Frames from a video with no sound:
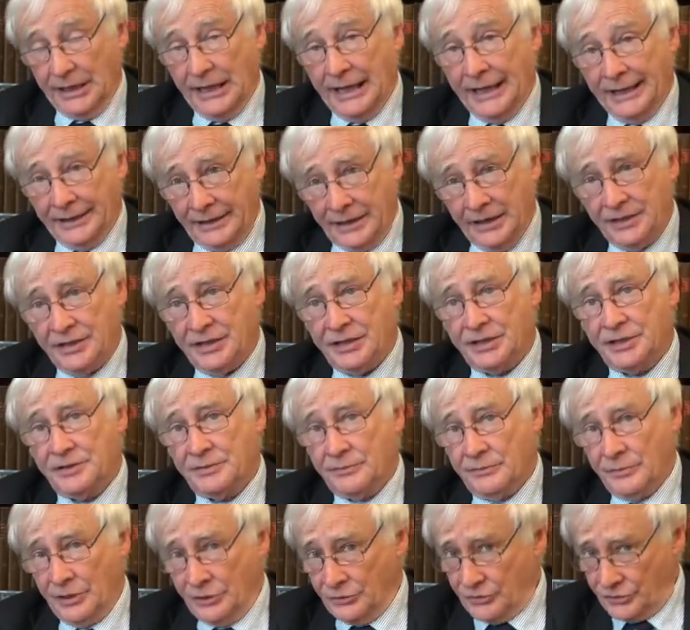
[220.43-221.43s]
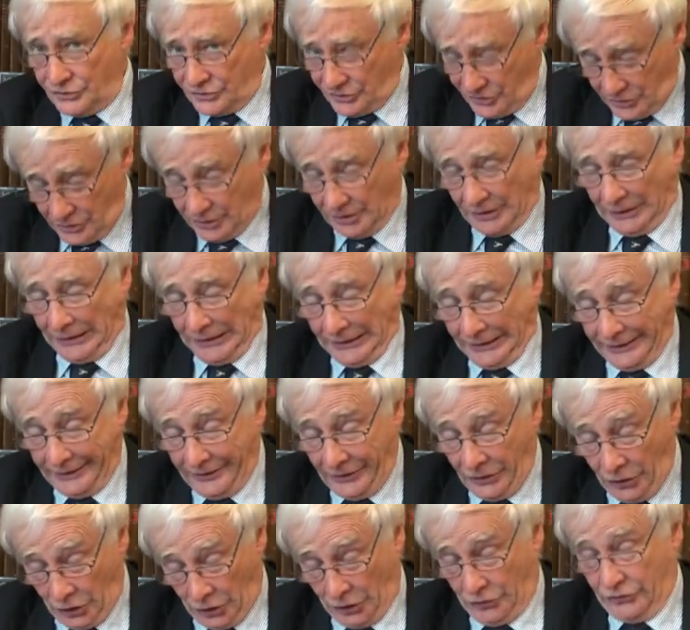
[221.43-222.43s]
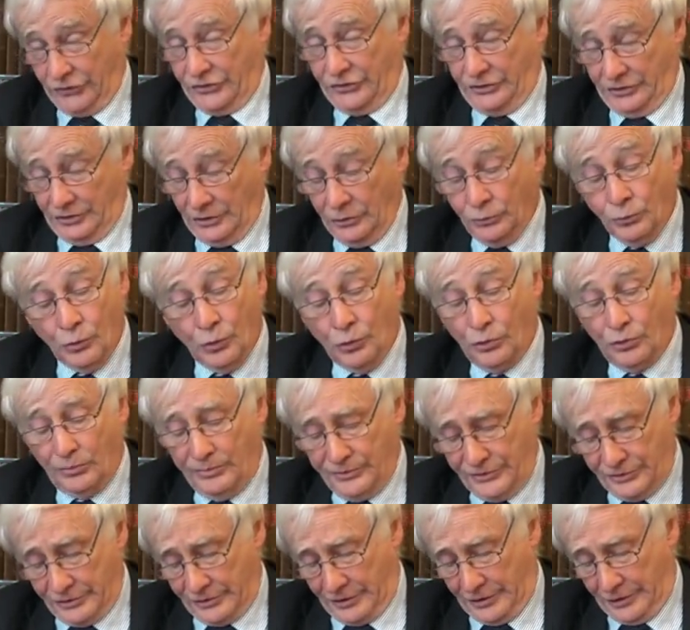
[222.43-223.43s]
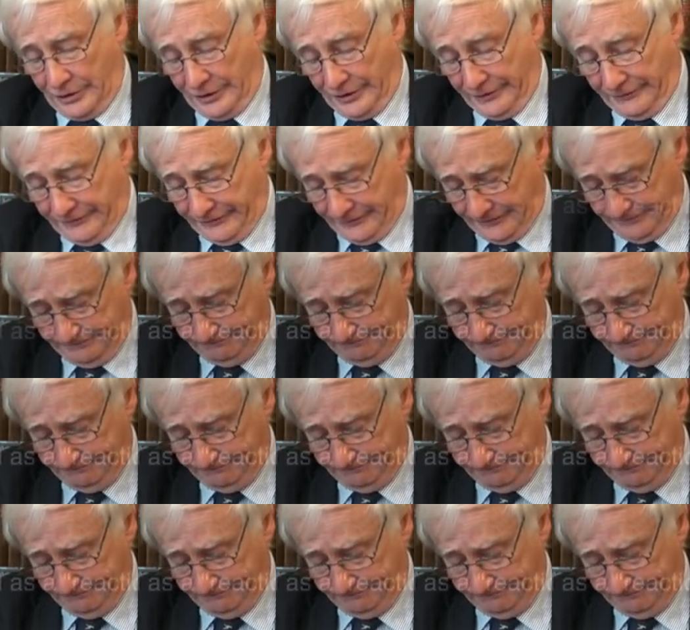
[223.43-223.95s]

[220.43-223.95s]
And it is most certainly not a warp drive.